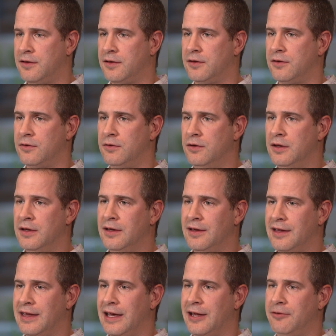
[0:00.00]
to
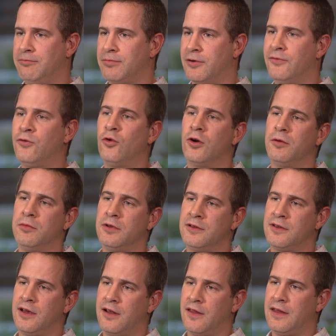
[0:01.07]
get
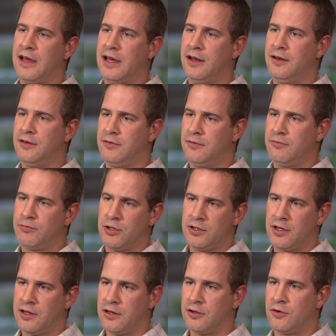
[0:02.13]
performance out of that
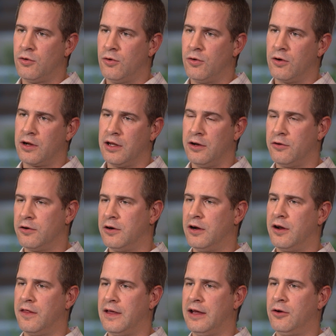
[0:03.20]
particular organ or
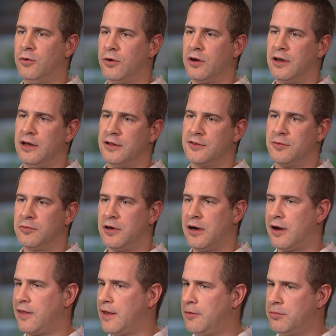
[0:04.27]
out of that organism or
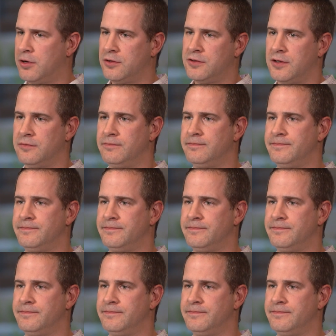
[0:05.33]
out of that person.